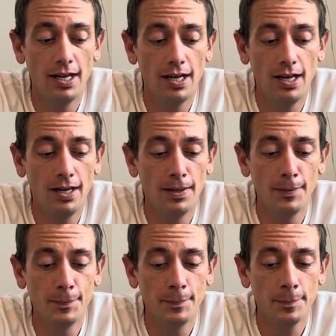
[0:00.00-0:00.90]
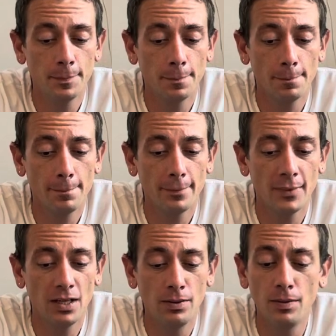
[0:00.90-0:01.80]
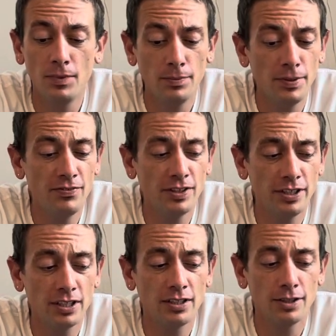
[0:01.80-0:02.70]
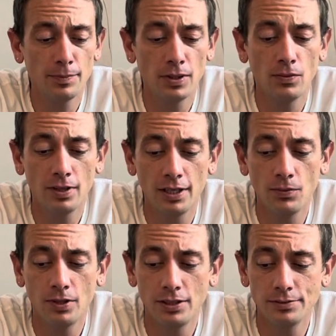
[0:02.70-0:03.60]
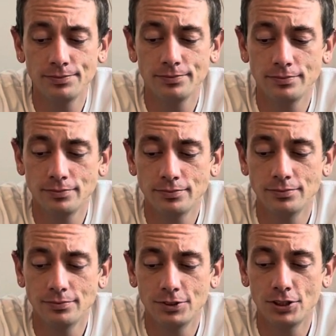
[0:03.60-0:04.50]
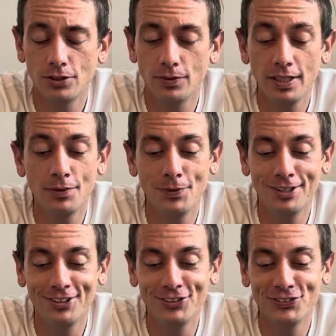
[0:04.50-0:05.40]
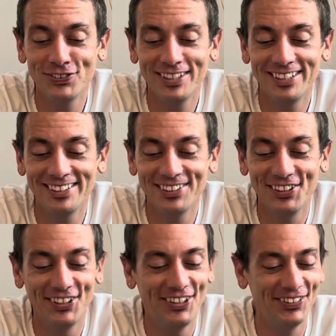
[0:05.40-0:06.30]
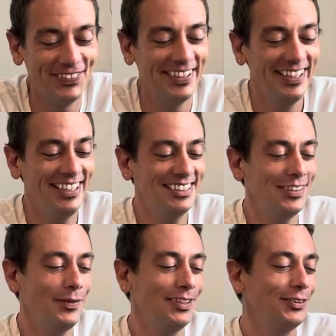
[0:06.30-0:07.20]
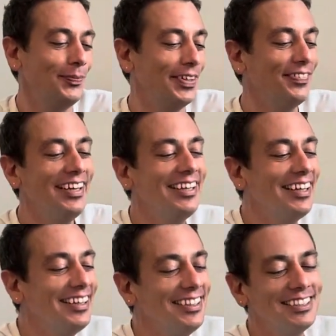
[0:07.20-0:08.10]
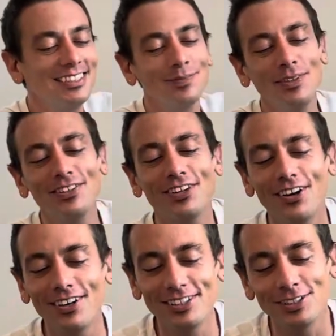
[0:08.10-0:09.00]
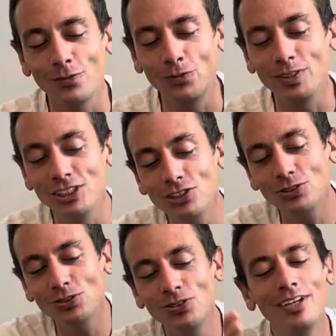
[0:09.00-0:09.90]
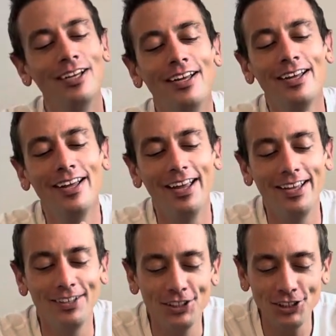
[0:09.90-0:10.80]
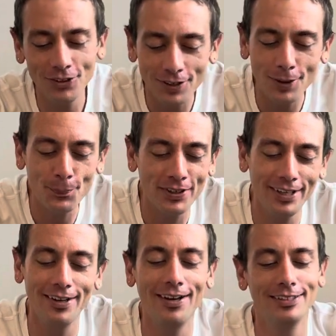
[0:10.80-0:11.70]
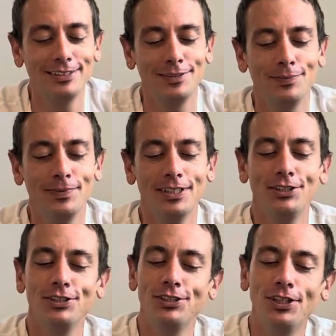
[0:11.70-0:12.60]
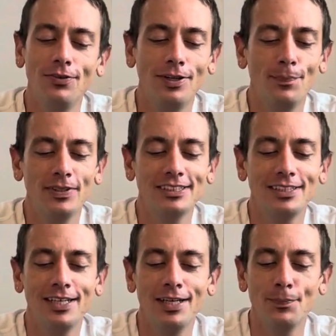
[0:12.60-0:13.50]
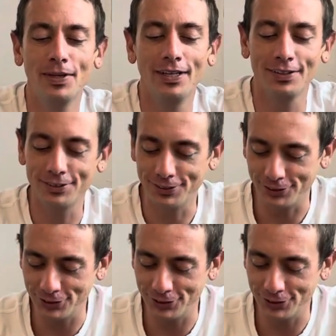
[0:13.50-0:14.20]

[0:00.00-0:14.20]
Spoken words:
And I'm going to be very clear about what I want. So in the middle of this reading, Leo, anytime I do a big reading like this, the middle card is always you. And you're showing up pretty awesome because you're showing up as the Nine of Pentacles.